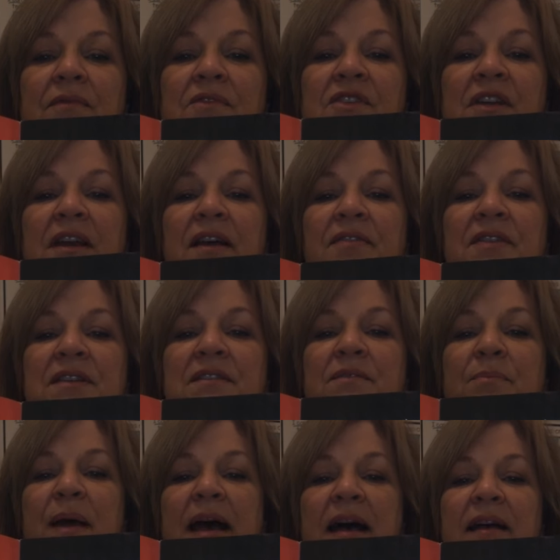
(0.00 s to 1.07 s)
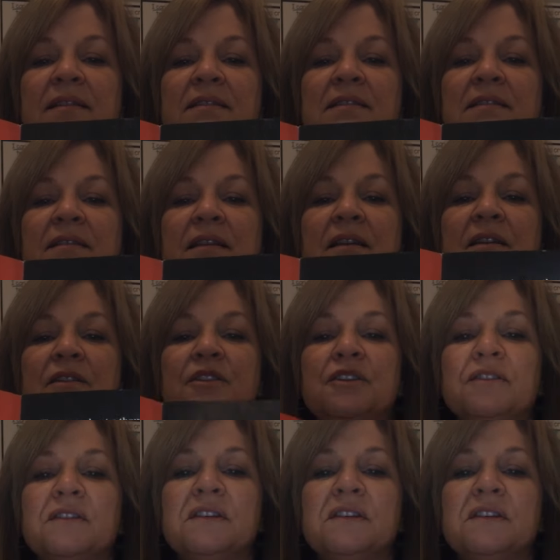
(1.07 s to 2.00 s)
Check out these bats. Like,